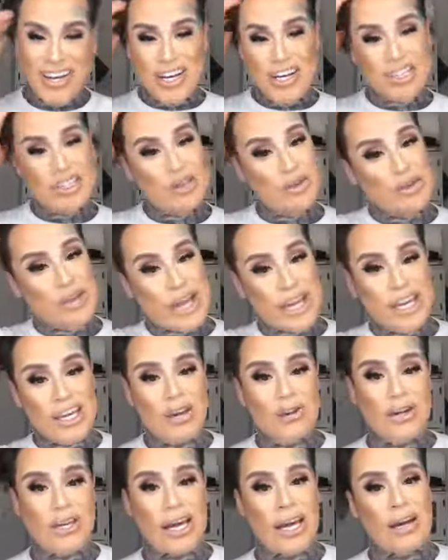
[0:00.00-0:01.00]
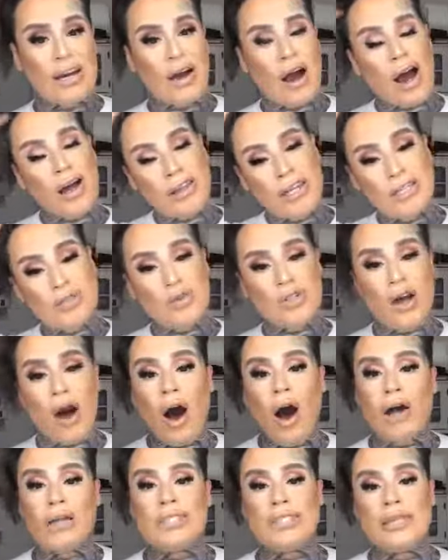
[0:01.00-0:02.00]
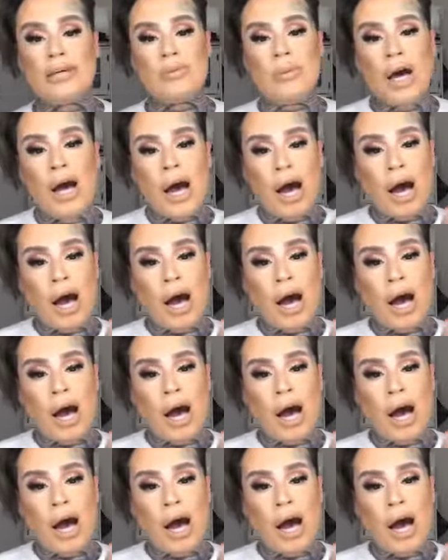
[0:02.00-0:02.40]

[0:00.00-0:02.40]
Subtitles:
So thank you again. This was awesome.